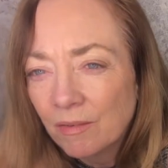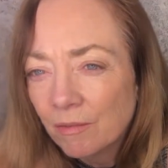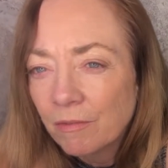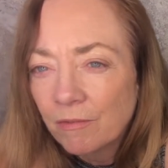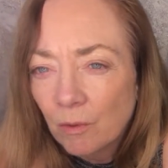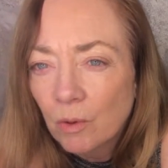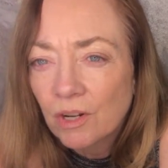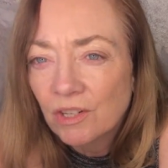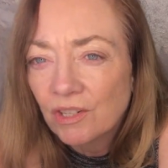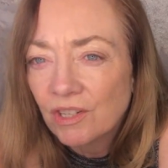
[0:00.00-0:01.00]

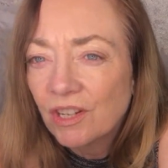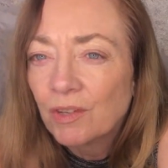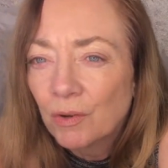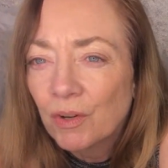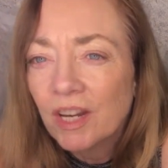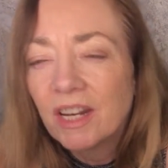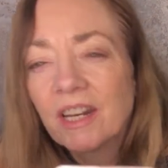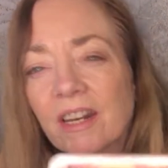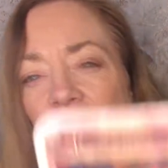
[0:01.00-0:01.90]
forged and created